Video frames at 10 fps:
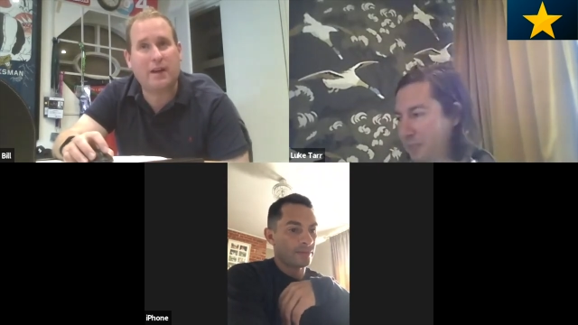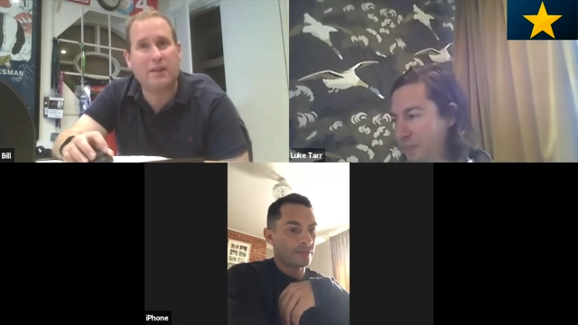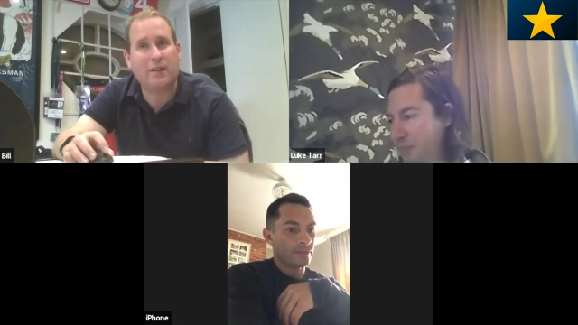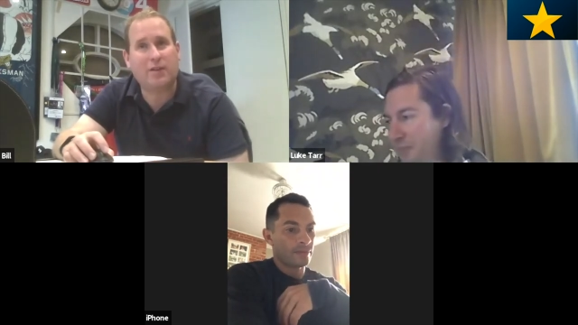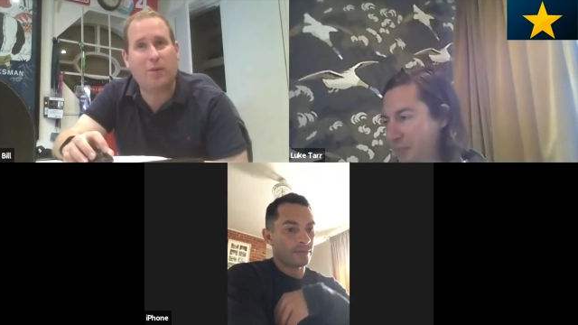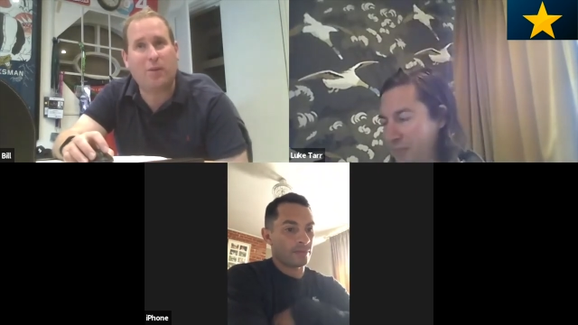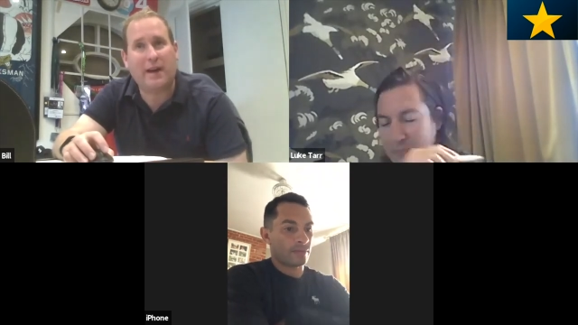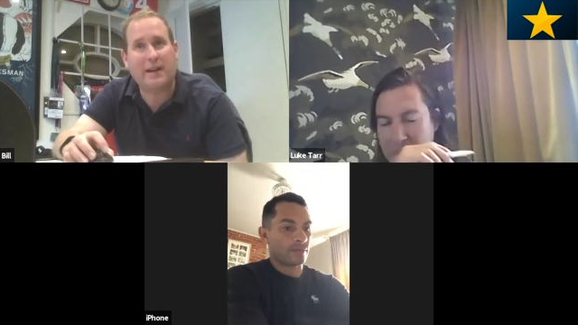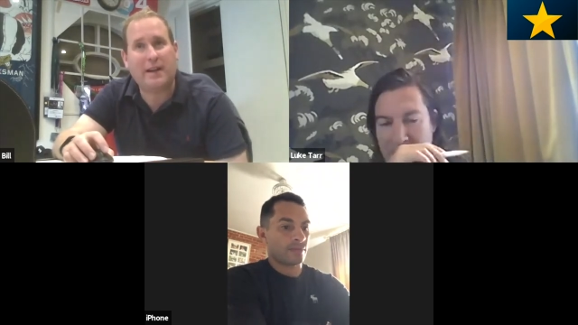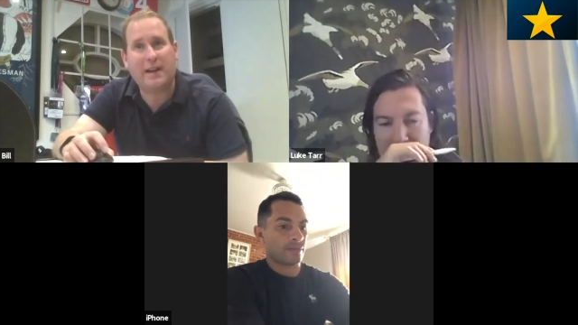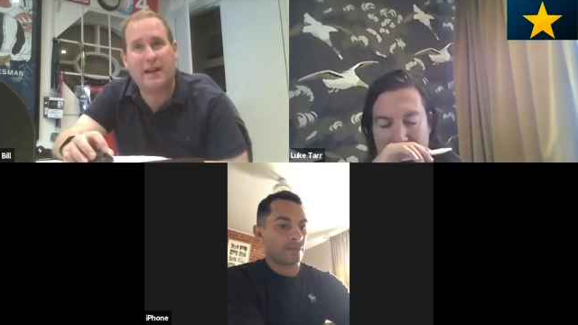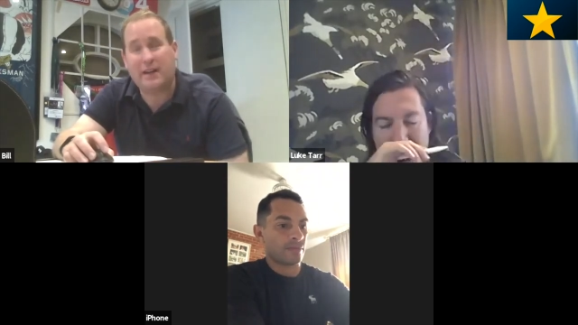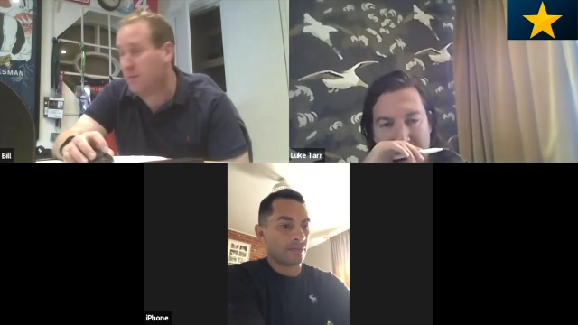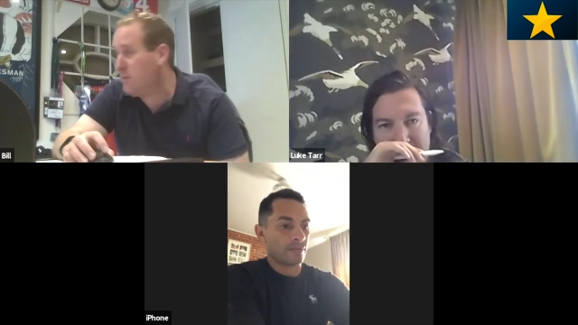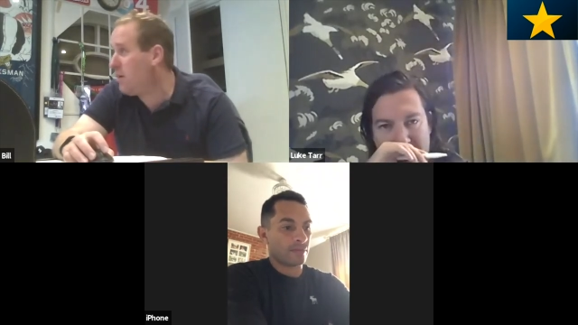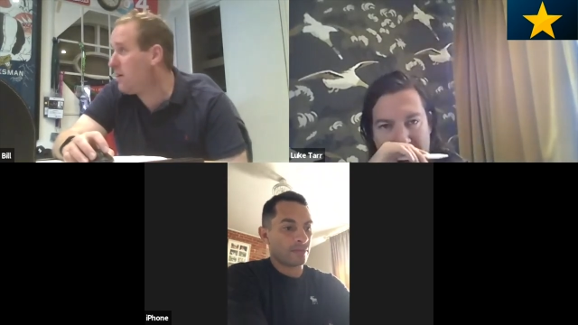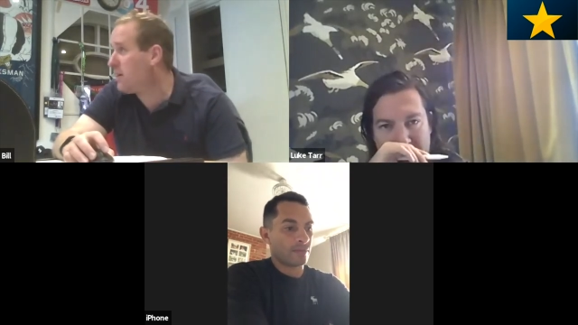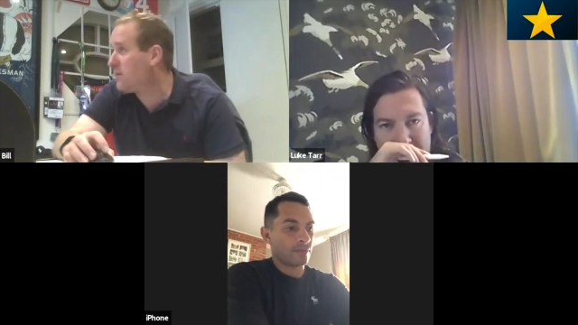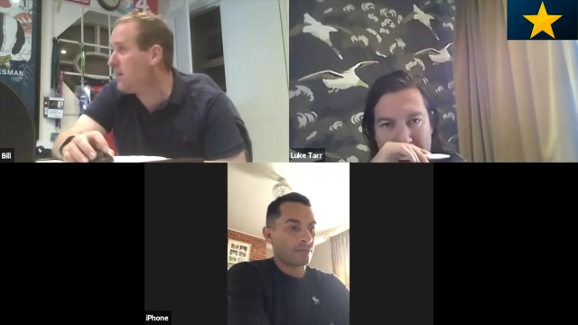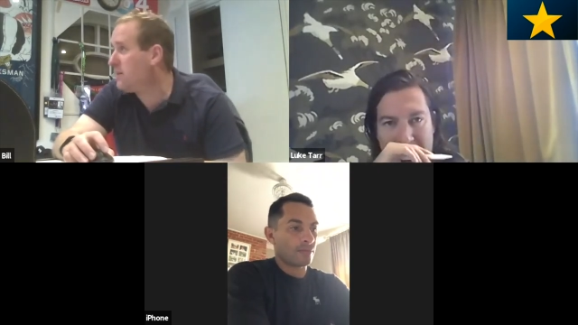Speaker 1: And the top weight is a mark
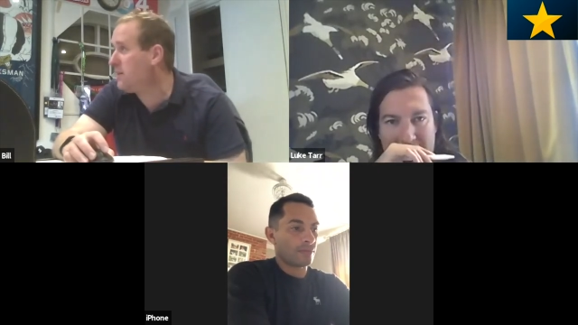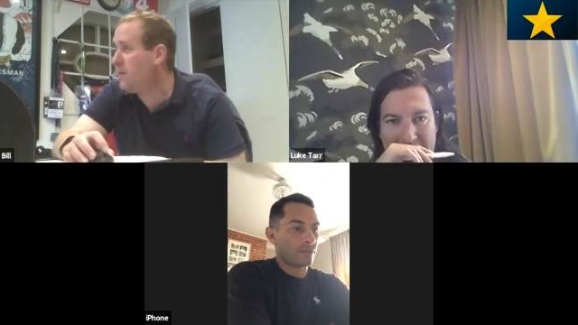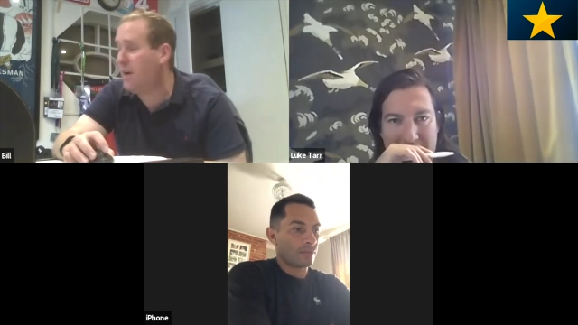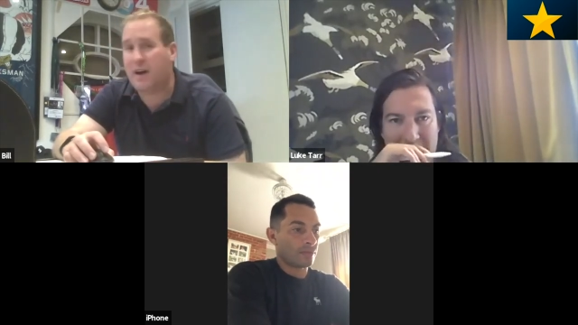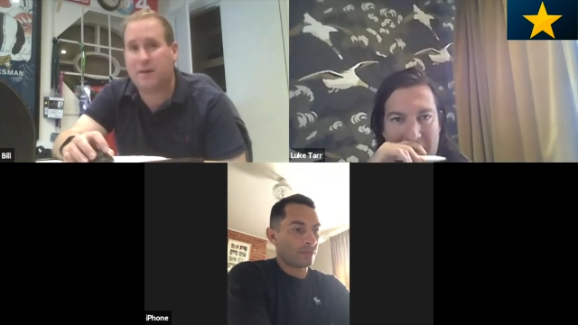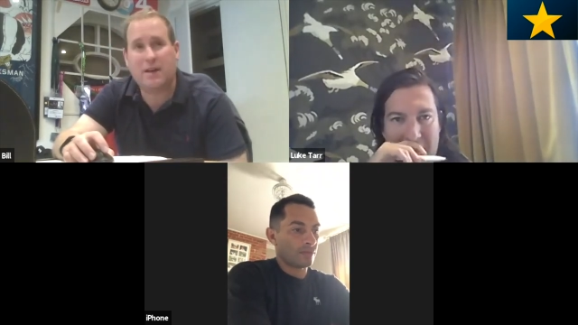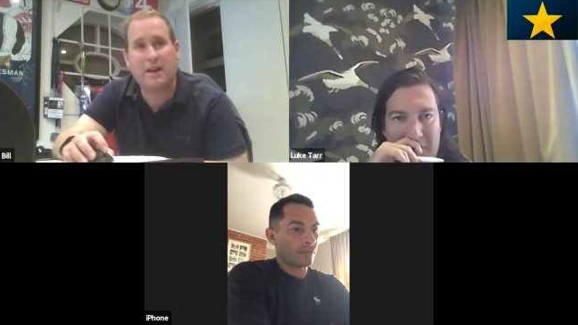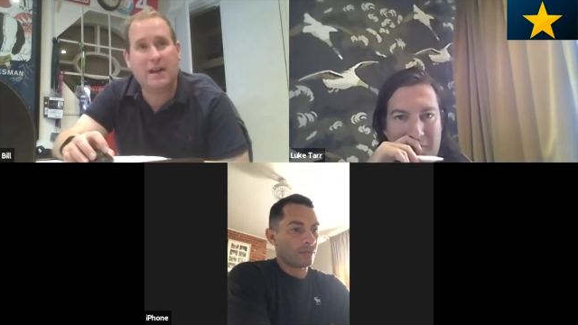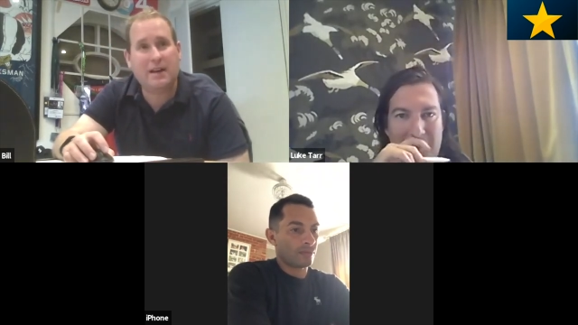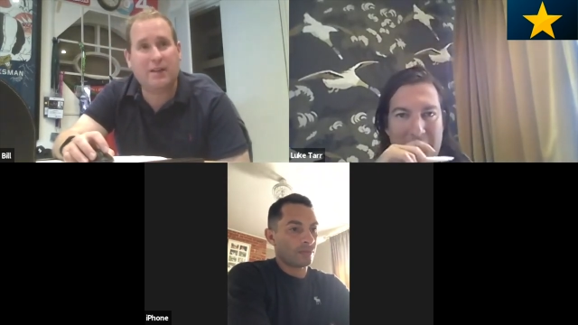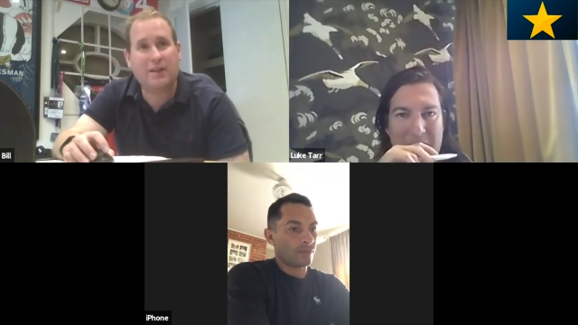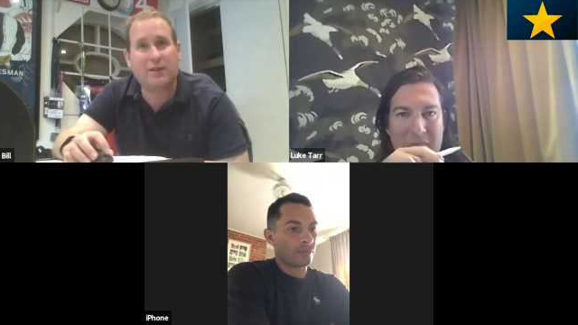of 95. Now, this